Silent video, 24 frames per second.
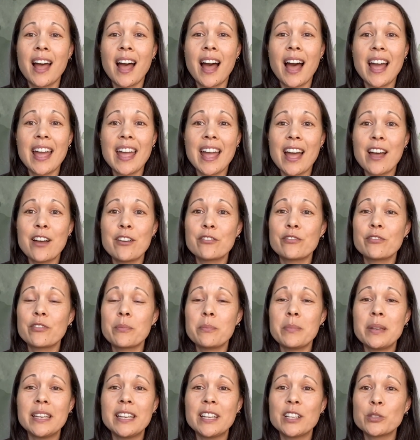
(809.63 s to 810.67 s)
I have
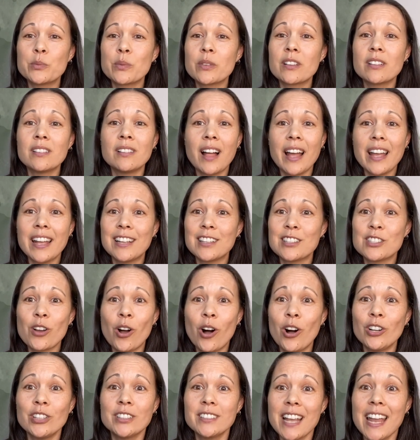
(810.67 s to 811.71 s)
meetings with clients
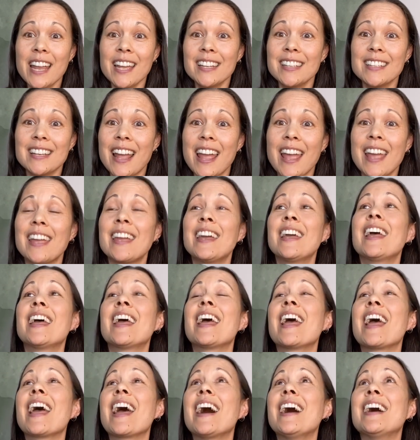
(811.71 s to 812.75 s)
all day today.
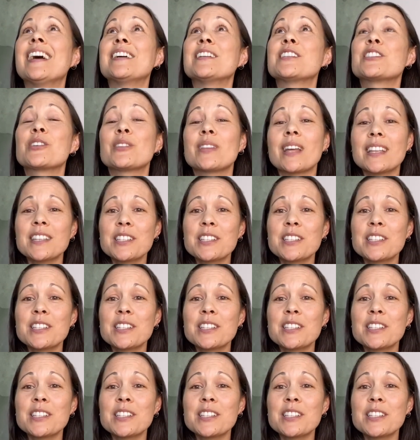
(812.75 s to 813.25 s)
So that